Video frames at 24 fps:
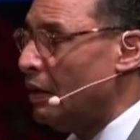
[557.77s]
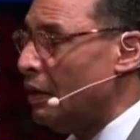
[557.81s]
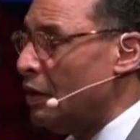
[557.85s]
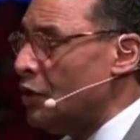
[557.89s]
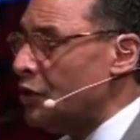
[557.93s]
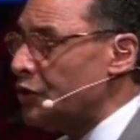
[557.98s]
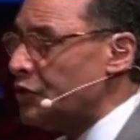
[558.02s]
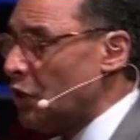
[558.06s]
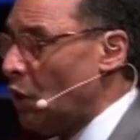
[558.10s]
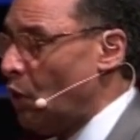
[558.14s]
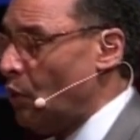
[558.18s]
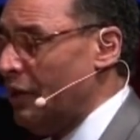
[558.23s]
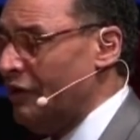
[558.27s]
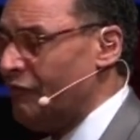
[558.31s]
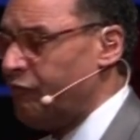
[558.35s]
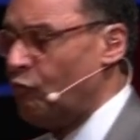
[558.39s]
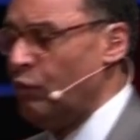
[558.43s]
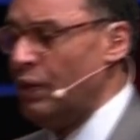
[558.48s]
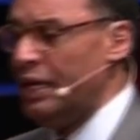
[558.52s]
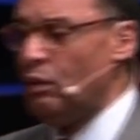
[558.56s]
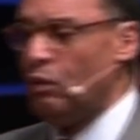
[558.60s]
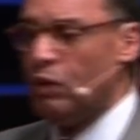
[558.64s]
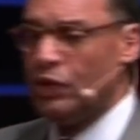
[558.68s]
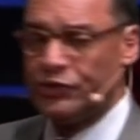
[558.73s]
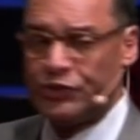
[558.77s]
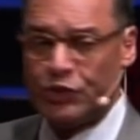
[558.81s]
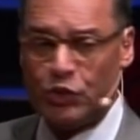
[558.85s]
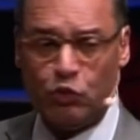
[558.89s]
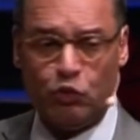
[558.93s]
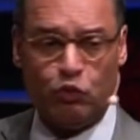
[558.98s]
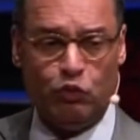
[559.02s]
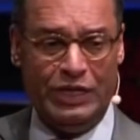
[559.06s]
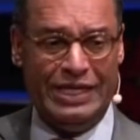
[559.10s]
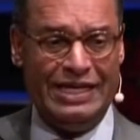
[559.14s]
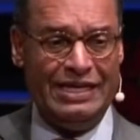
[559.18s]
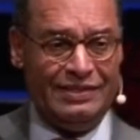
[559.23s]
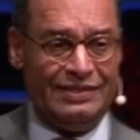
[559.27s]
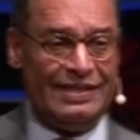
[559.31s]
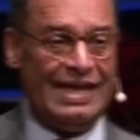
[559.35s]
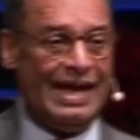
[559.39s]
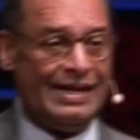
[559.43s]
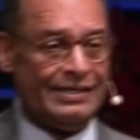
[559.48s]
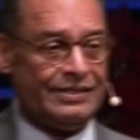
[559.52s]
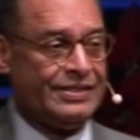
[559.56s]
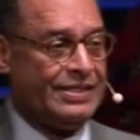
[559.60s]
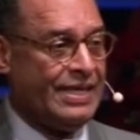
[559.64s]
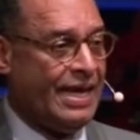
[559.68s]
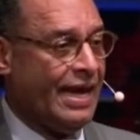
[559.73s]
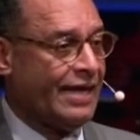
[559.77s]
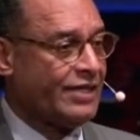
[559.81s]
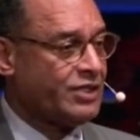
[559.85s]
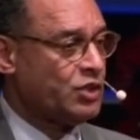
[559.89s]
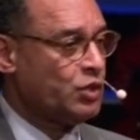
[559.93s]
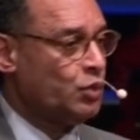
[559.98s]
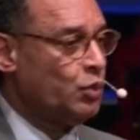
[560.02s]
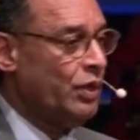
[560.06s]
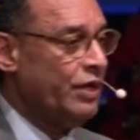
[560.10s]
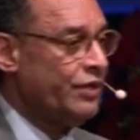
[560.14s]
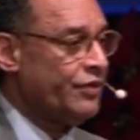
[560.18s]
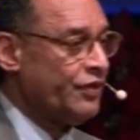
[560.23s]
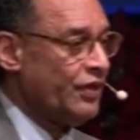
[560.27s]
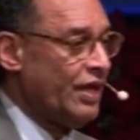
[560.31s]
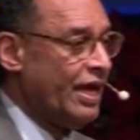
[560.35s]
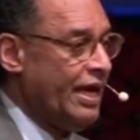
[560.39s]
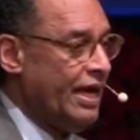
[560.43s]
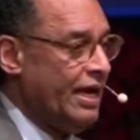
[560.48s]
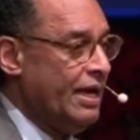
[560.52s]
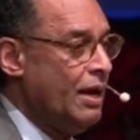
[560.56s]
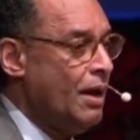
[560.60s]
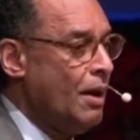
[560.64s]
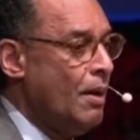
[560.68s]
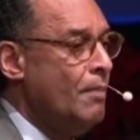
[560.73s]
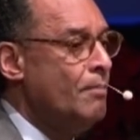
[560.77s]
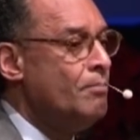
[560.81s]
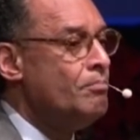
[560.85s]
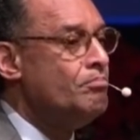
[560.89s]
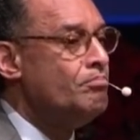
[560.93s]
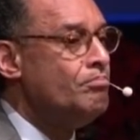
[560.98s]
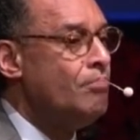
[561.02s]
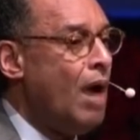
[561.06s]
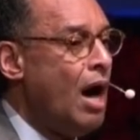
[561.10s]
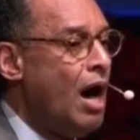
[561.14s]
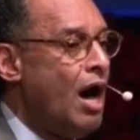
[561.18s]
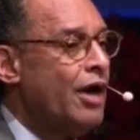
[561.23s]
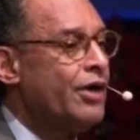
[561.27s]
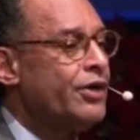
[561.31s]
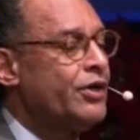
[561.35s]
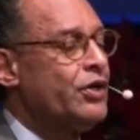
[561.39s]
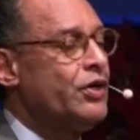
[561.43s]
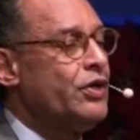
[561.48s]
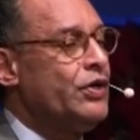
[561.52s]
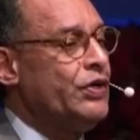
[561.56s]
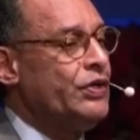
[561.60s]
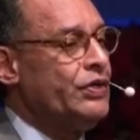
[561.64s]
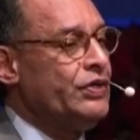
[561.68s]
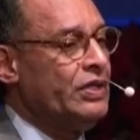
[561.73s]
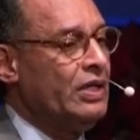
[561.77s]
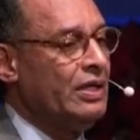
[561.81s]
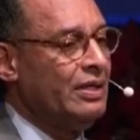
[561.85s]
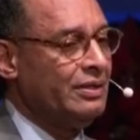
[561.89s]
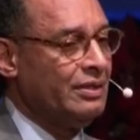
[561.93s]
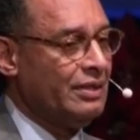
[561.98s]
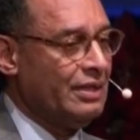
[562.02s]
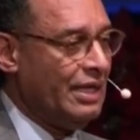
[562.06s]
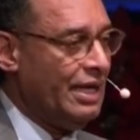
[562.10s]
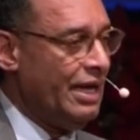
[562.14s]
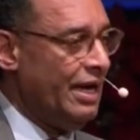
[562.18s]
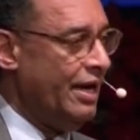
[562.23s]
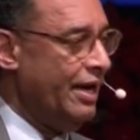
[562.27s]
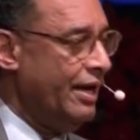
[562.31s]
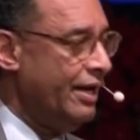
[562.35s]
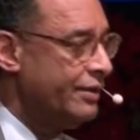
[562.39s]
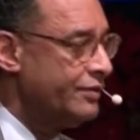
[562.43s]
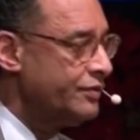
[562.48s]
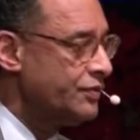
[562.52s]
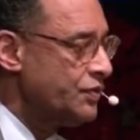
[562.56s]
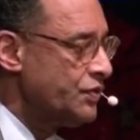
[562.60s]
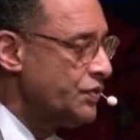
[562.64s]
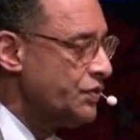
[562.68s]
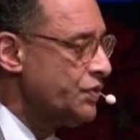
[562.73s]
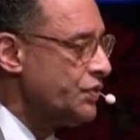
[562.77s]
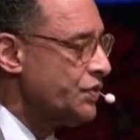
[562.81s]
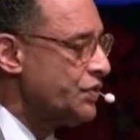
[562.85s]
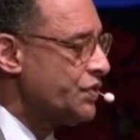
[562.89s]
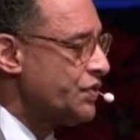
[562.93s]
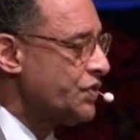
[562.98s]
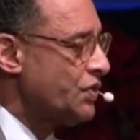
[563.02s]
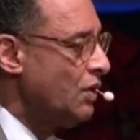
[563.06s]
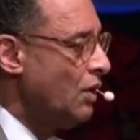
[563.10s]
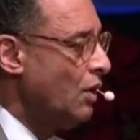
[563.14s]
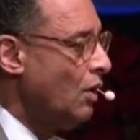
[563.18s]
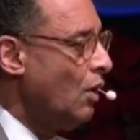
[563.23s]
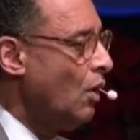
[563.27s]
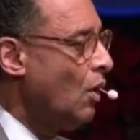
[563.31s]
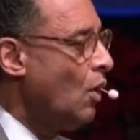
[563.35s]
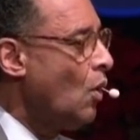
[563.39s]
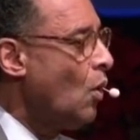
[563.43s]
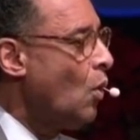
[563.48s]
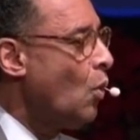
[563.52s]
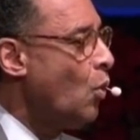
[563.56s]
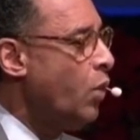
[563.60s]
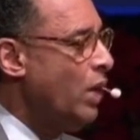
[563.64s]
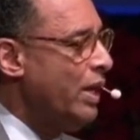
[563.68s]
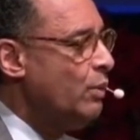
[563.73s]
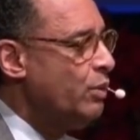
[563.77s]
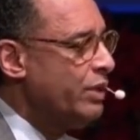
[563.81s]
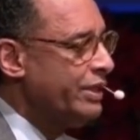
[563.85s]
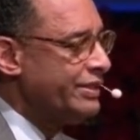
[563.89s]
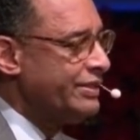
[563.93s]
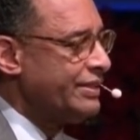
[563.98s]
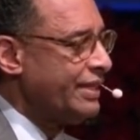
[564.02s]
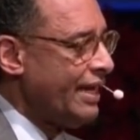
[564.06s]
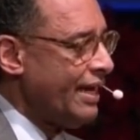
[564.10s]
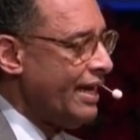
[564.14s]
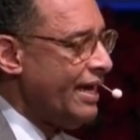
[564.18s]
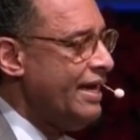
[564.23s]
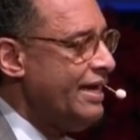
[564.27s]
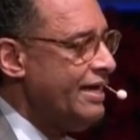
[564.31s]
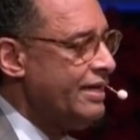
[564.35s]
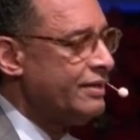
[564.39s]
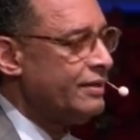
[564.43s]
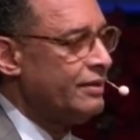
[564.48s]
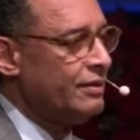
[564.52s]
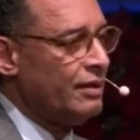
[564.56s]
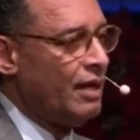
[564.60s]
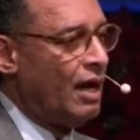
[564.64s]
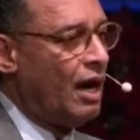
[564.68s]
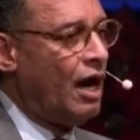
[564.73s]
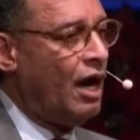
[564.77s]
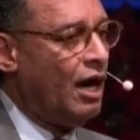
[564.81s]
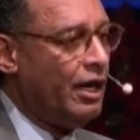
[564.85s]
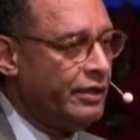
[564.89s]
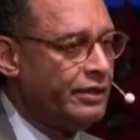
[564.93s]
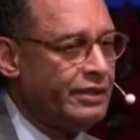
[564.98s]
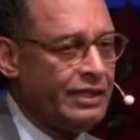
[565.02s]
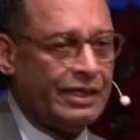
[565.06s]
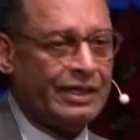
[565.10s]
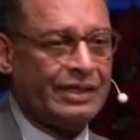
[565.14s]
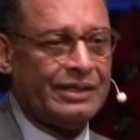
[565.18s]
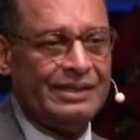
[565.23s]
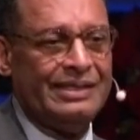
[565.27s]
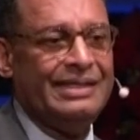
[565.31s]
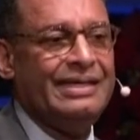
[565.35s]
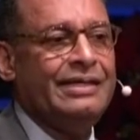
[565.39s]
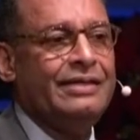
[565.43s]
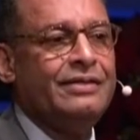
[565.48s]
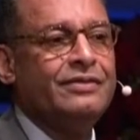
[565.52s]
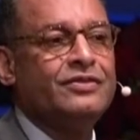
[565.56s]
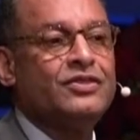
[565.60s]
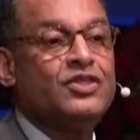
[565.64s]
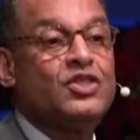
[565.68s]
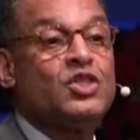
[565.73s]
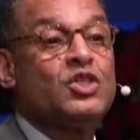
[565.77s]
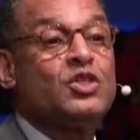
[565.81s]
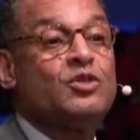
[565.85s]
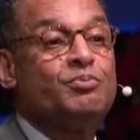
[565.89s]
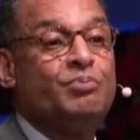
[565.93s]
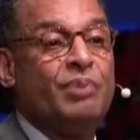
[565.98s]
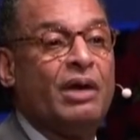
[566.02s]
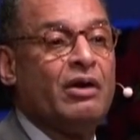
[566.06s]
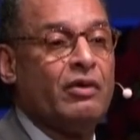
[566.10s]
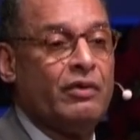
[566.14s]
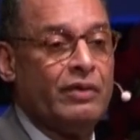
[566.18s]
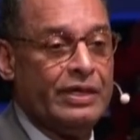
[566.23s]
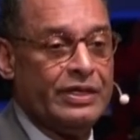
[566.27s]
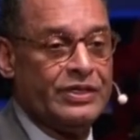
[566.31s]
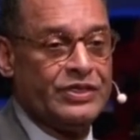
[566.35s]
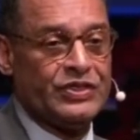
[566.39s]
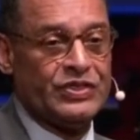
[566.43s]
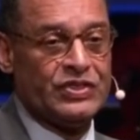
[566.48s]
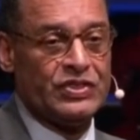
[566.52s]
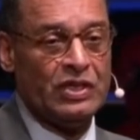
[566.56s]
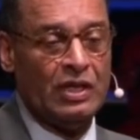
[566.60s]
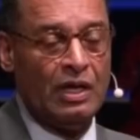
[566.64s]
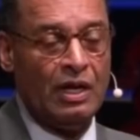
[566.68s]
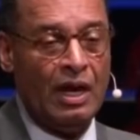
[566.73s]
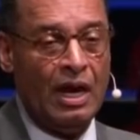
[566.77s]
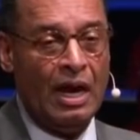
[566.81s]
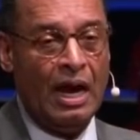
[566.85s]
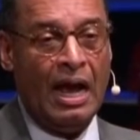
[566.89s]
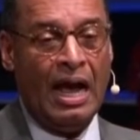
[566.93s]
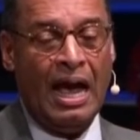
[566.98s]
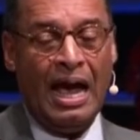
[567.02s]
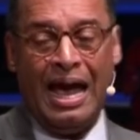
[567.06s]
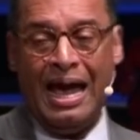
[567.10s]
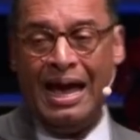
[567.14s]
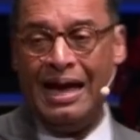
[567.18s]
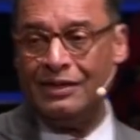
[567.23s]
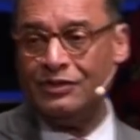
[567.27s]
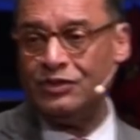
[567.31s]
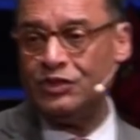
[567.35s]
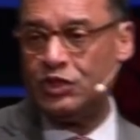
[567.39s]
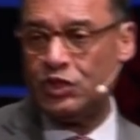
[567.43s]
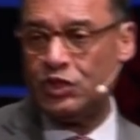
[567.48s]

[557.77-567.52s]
So, if we were to read that text with a modern lens, we would take unclean spirits and